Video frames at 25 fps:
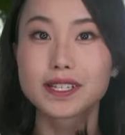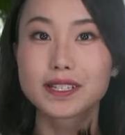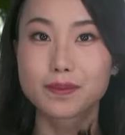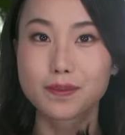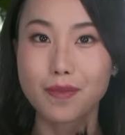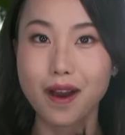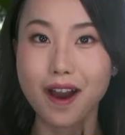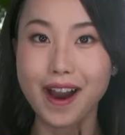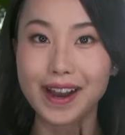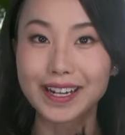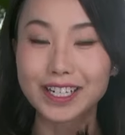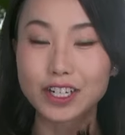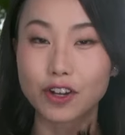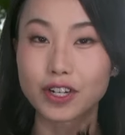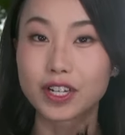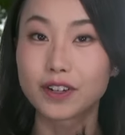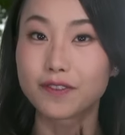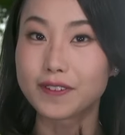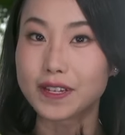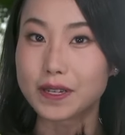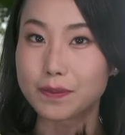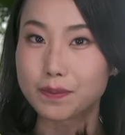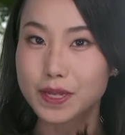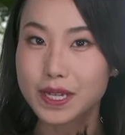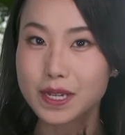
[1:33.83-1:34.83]
up his mind
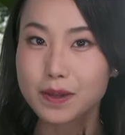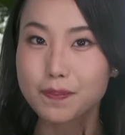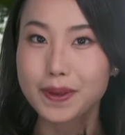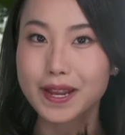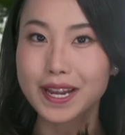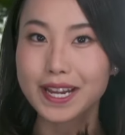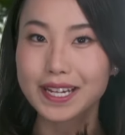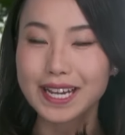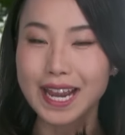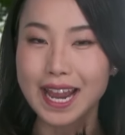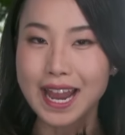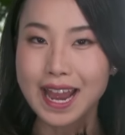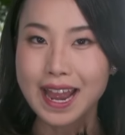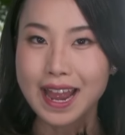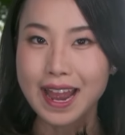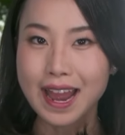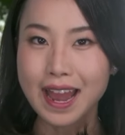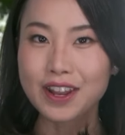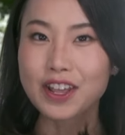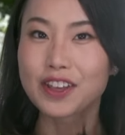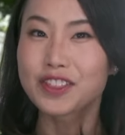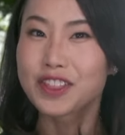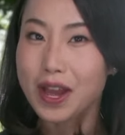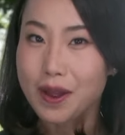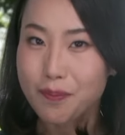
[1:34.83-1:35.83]
on a VP pick,
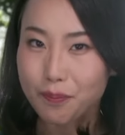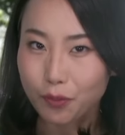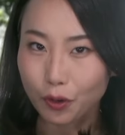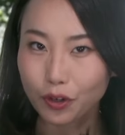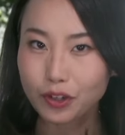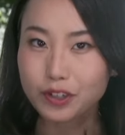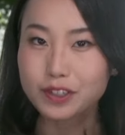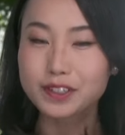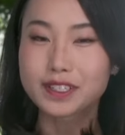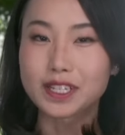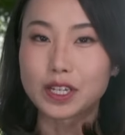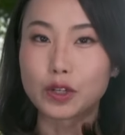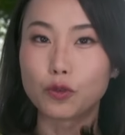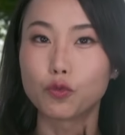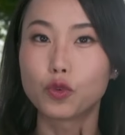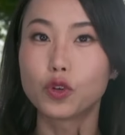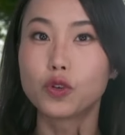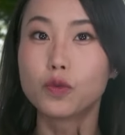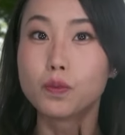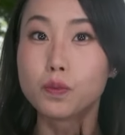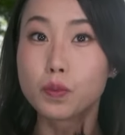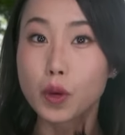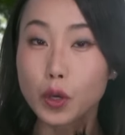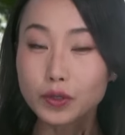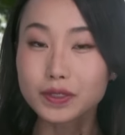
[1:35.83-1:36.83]
and that that person
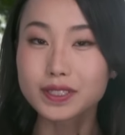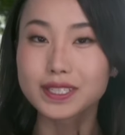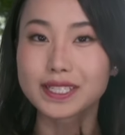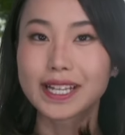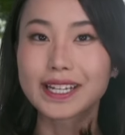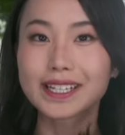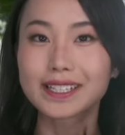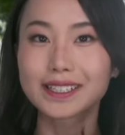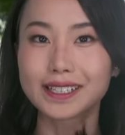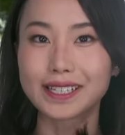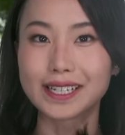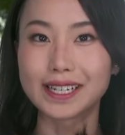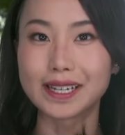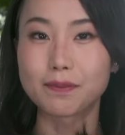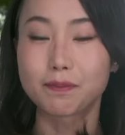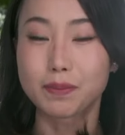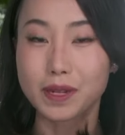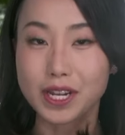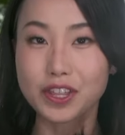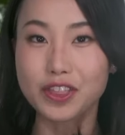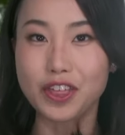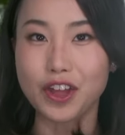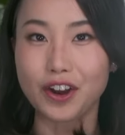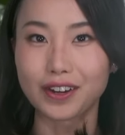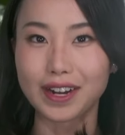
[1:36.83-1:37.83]
will most likely
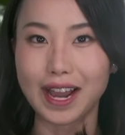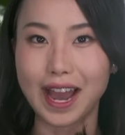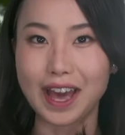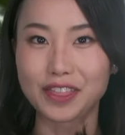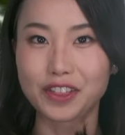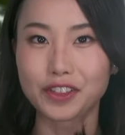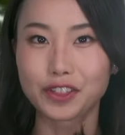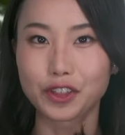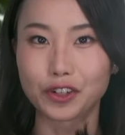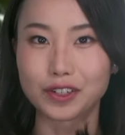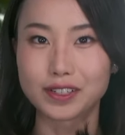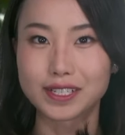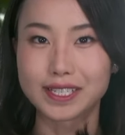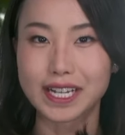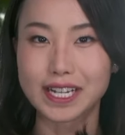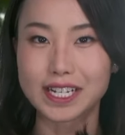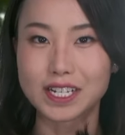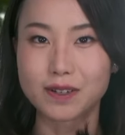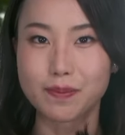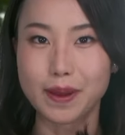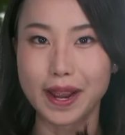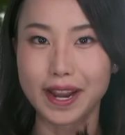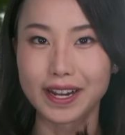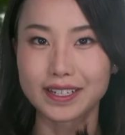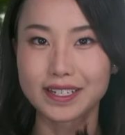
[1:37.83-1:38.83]
be there at the
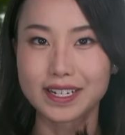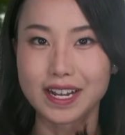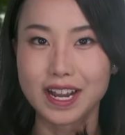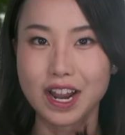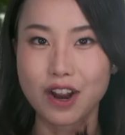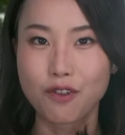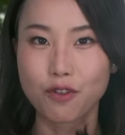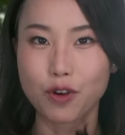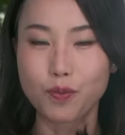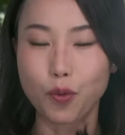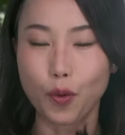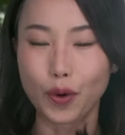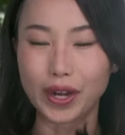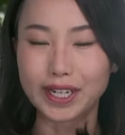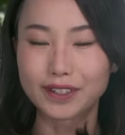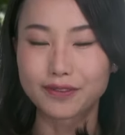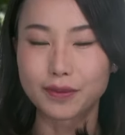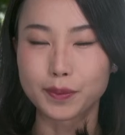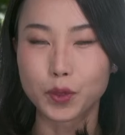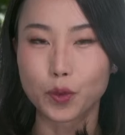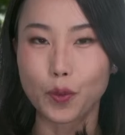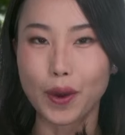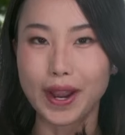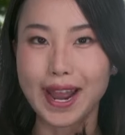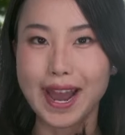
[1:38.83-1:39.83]
Thursday debate.
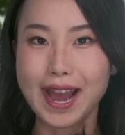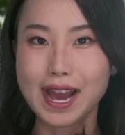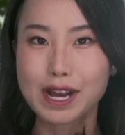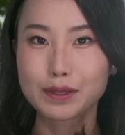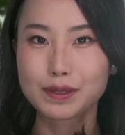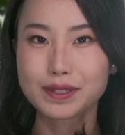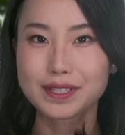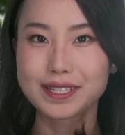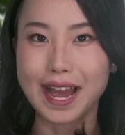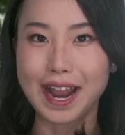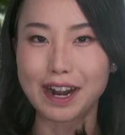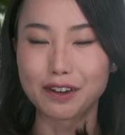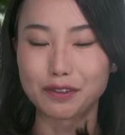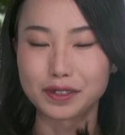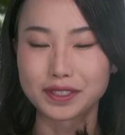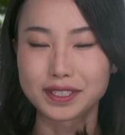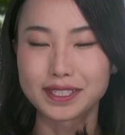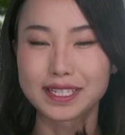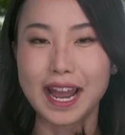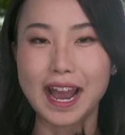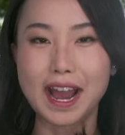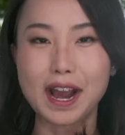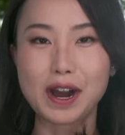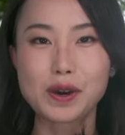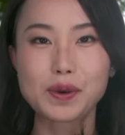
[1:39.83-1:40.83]
Reporting from the White House,
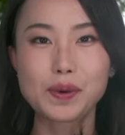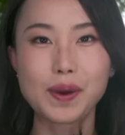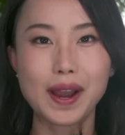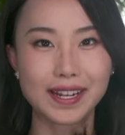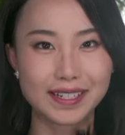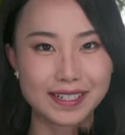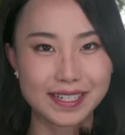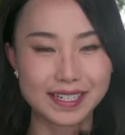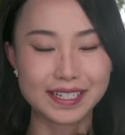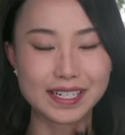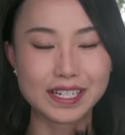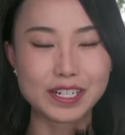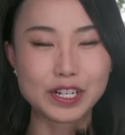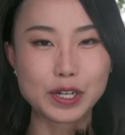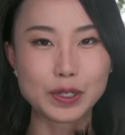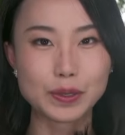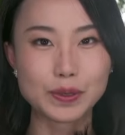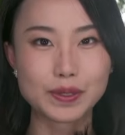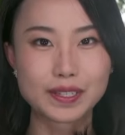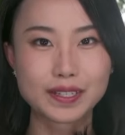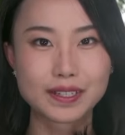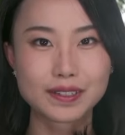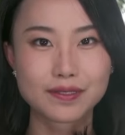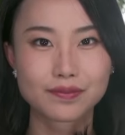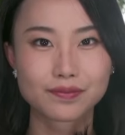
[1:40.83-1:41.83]
Iris Tao, NTD
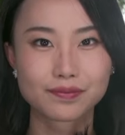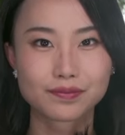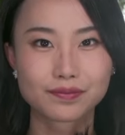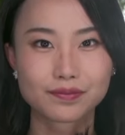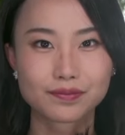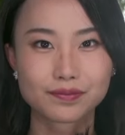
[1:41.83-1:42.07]
News.